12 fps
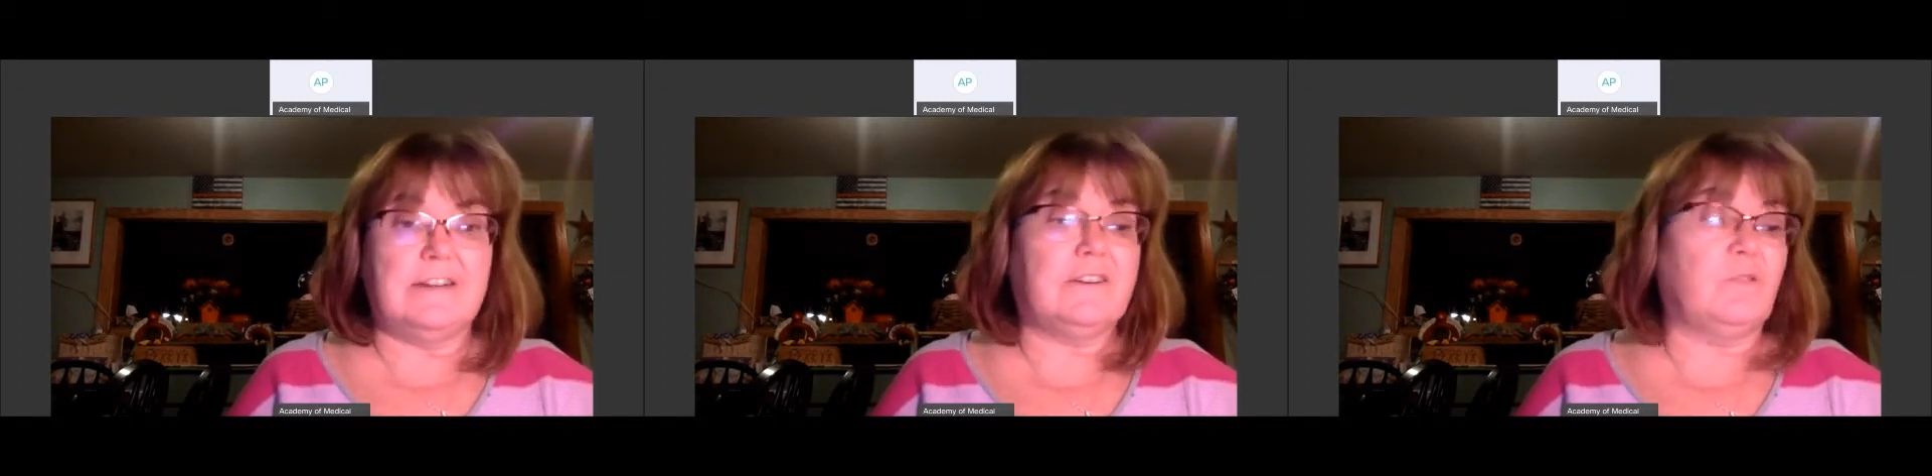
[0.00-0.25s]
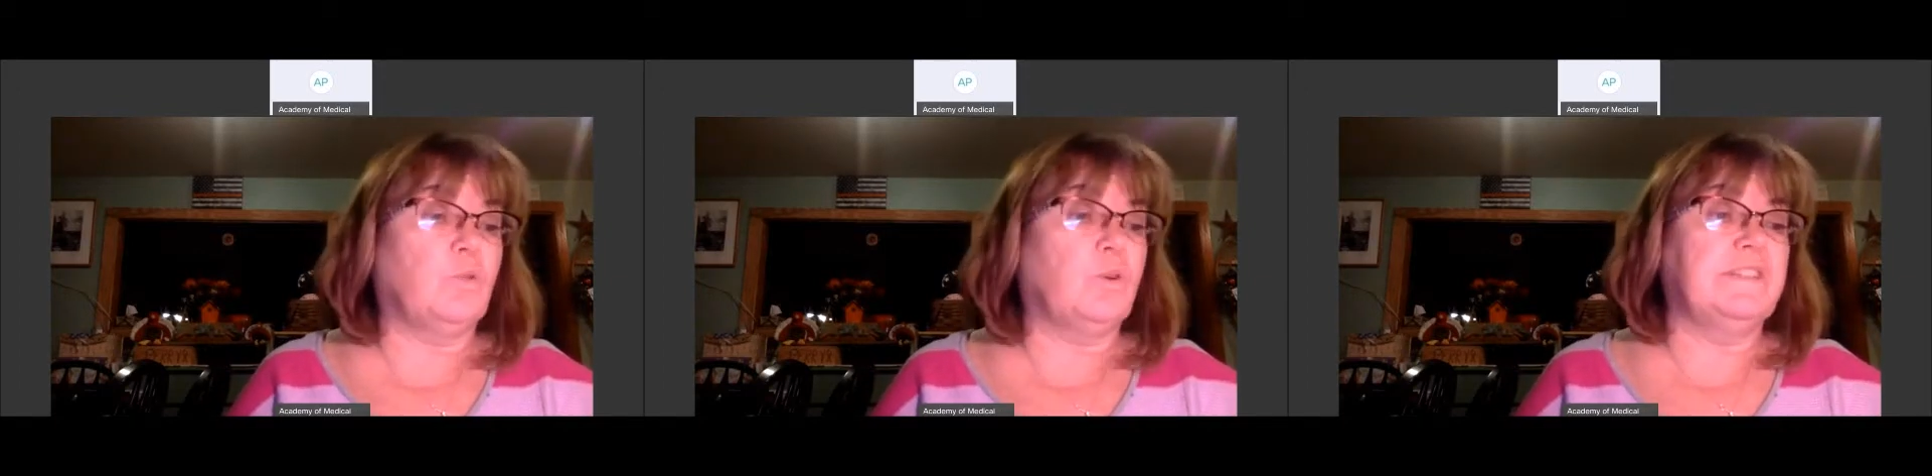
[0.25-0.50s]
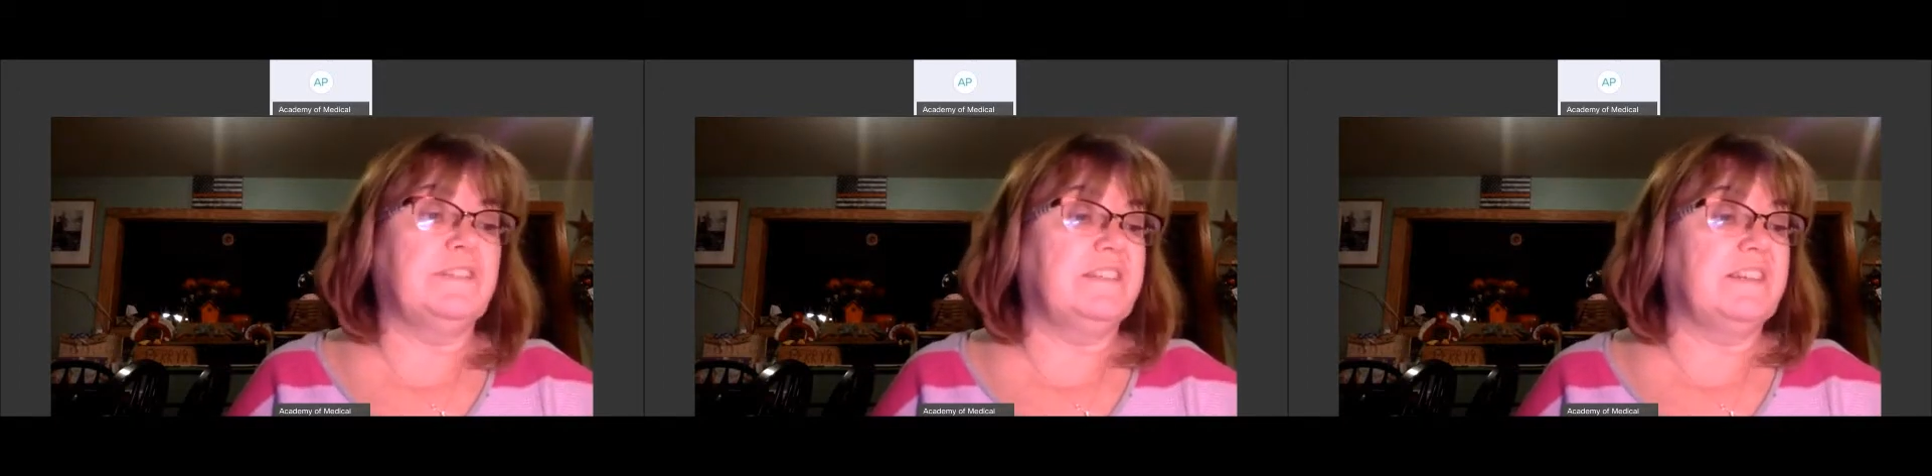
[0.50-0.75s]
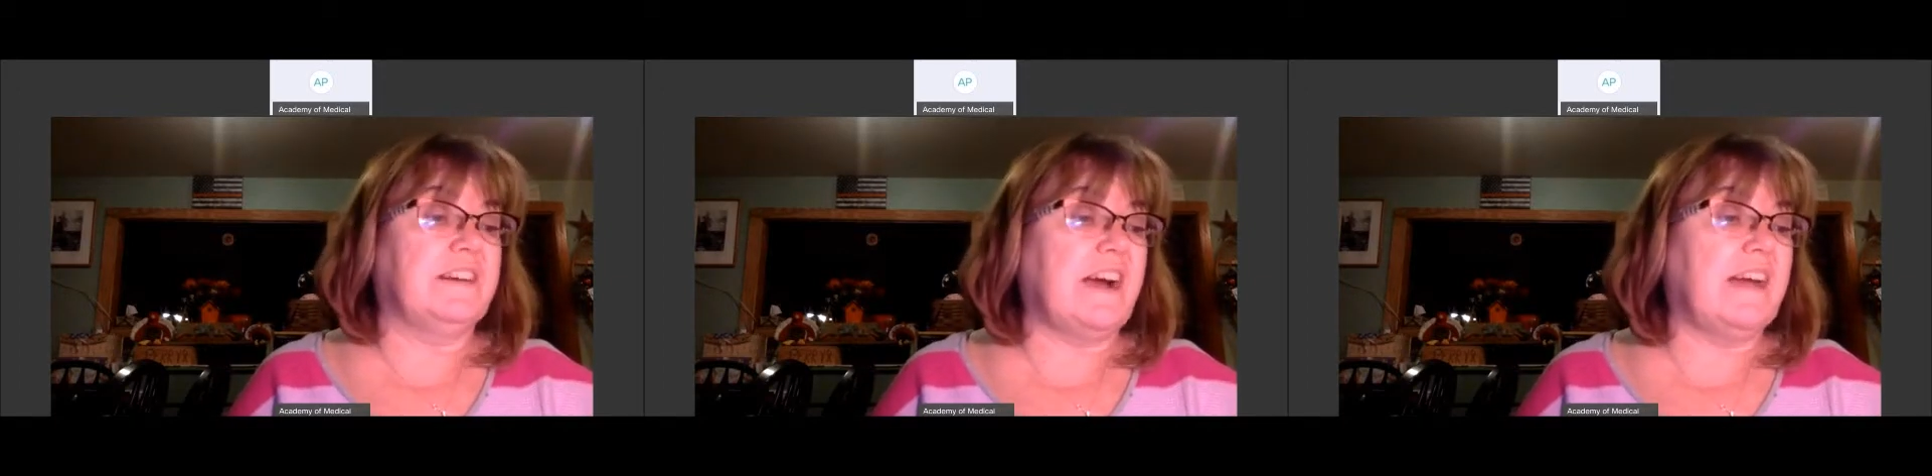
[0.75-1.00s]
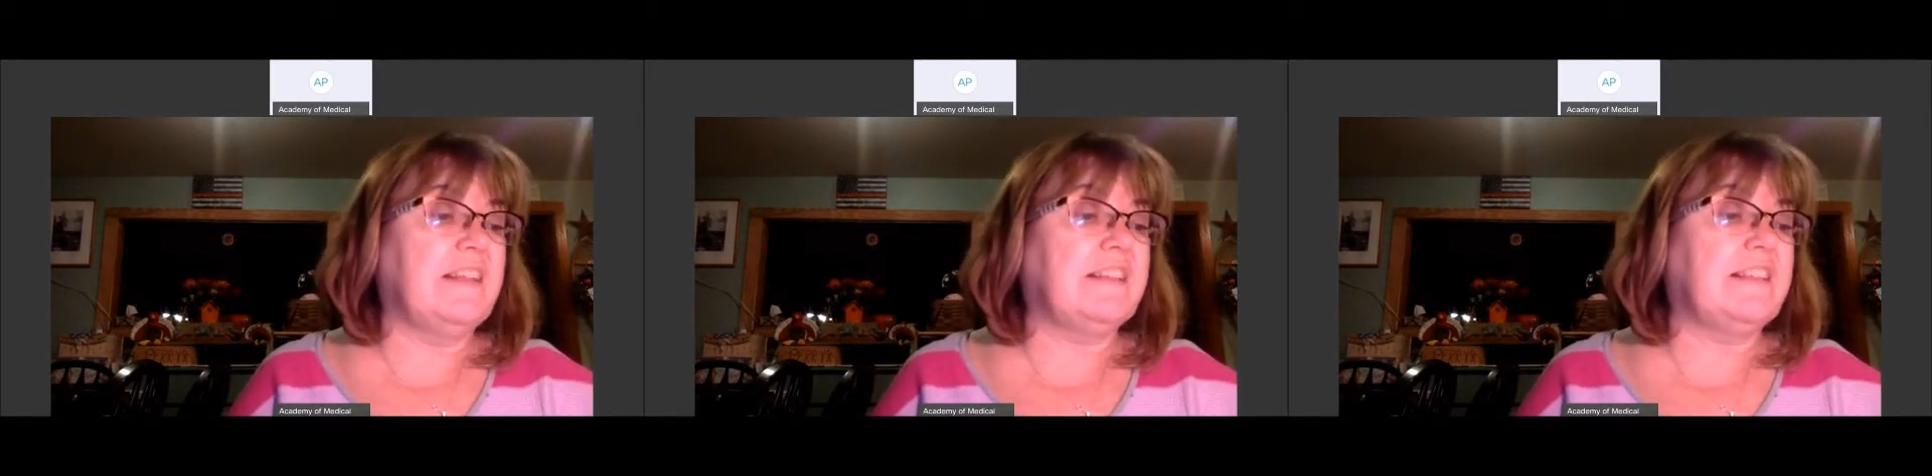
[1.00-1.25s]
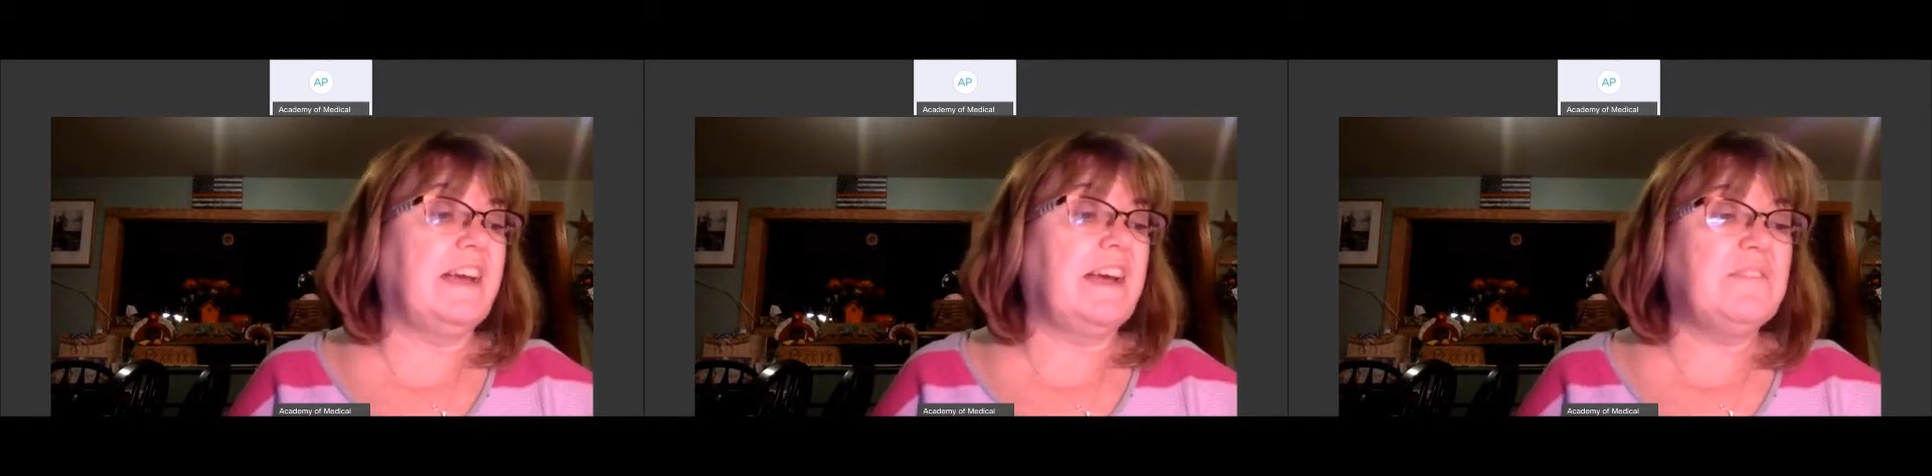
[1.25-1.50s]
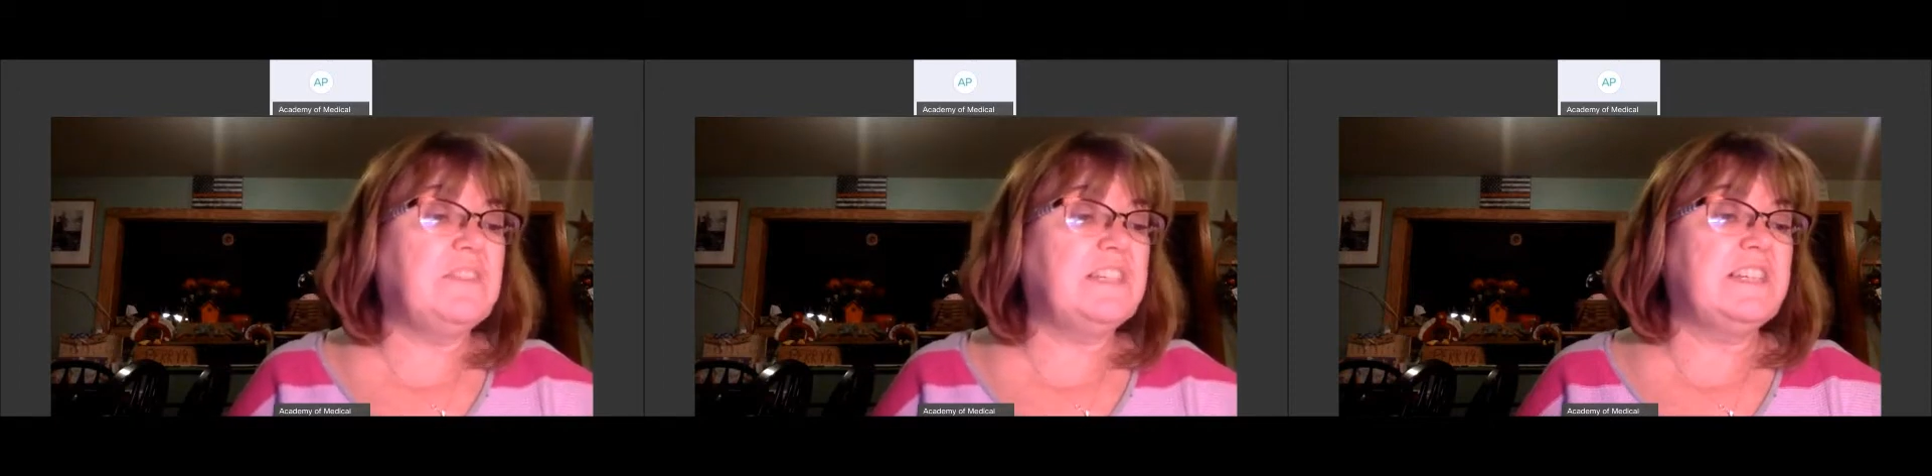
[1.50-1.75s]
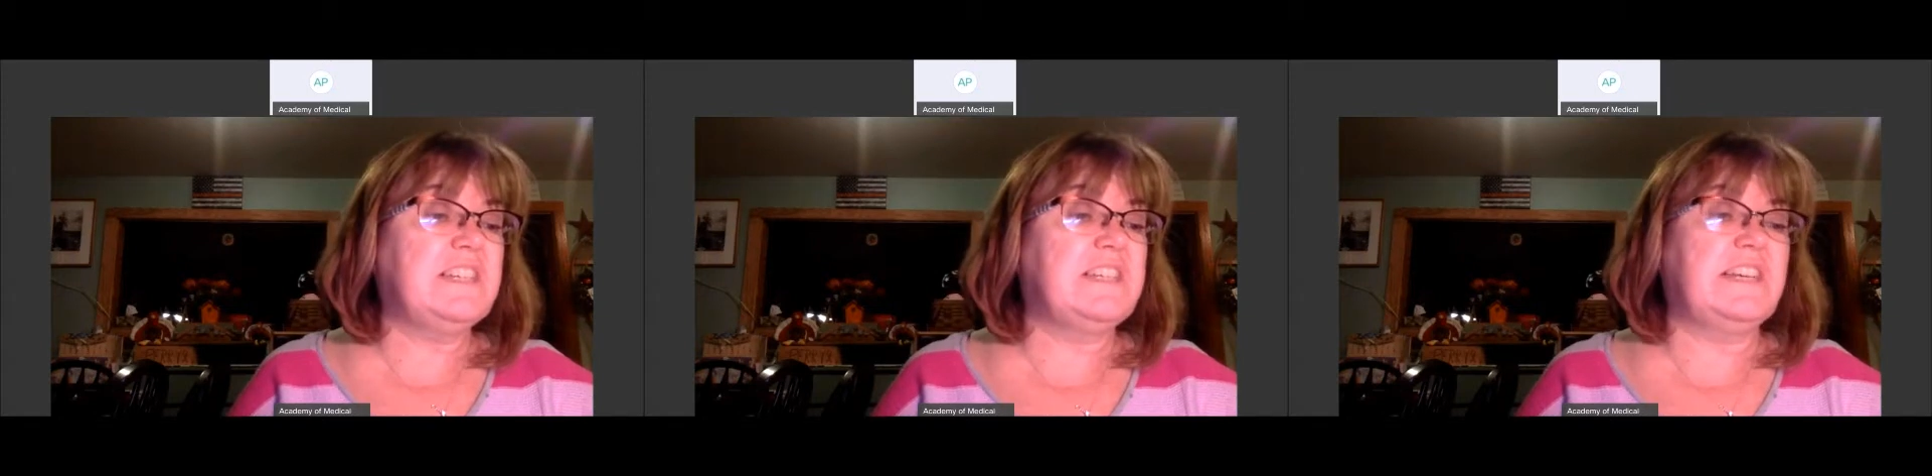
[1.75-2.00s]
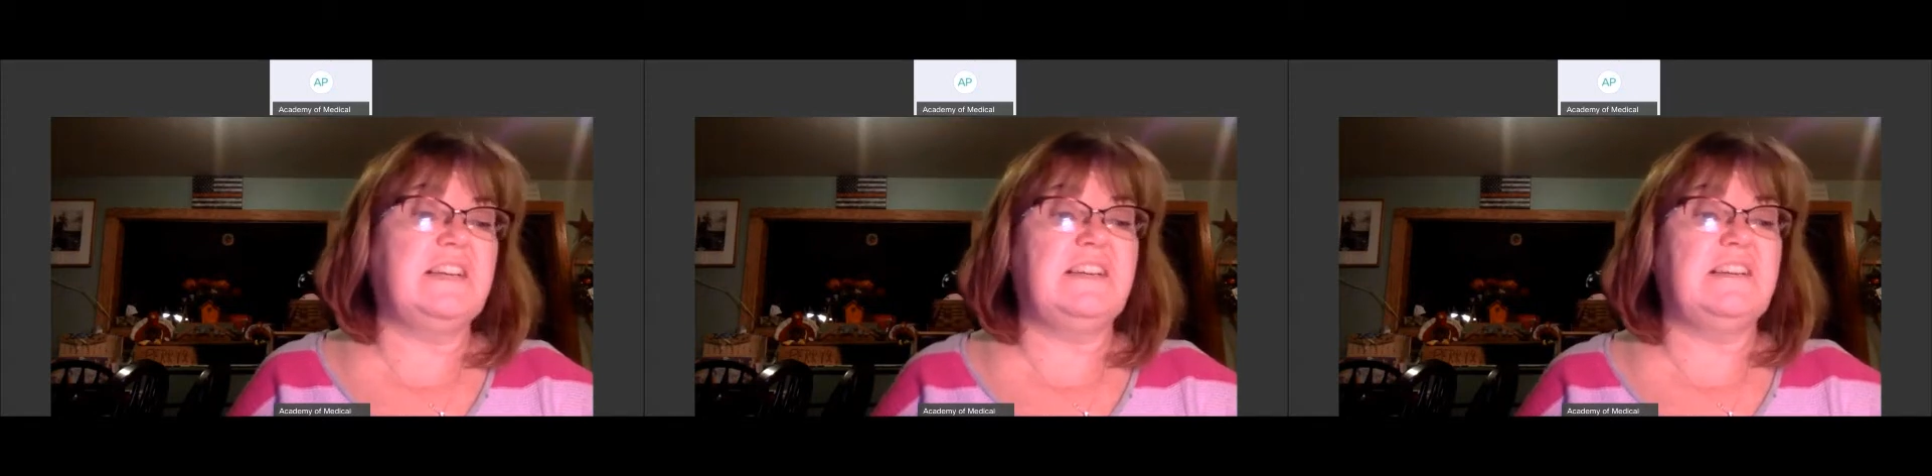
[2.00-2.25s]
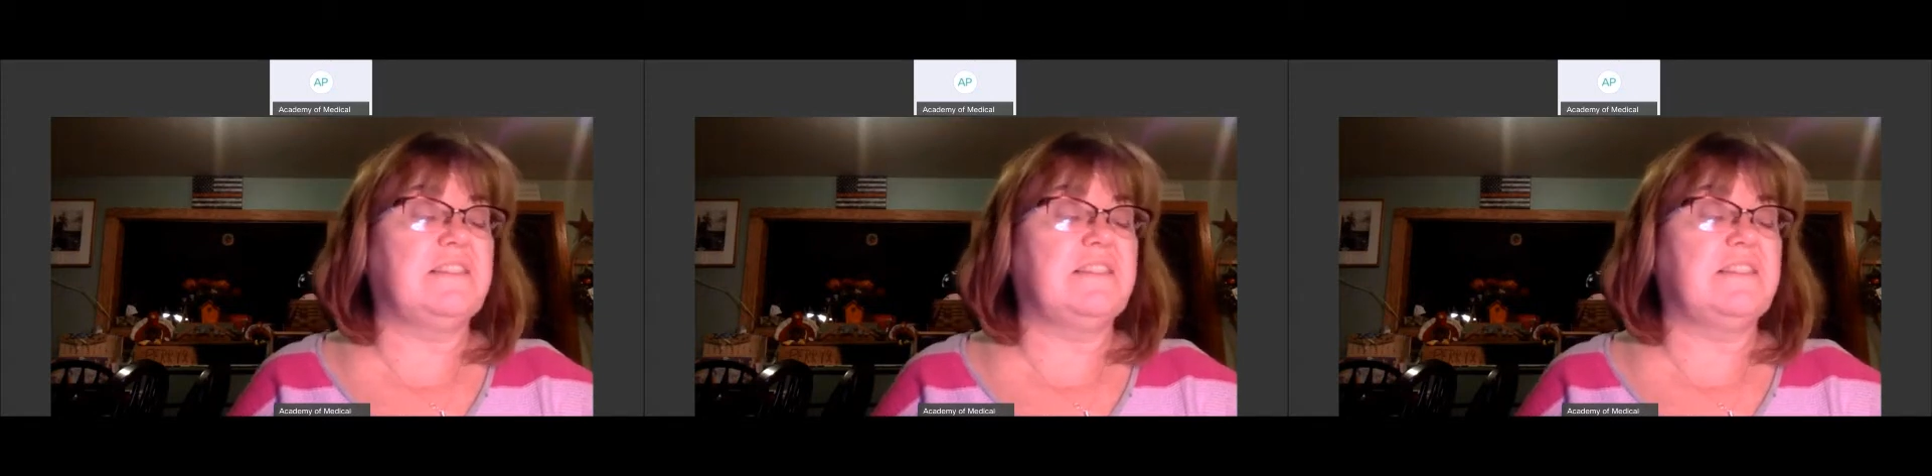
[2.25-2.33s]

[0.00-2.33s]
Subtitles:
going to deny that they have the disease,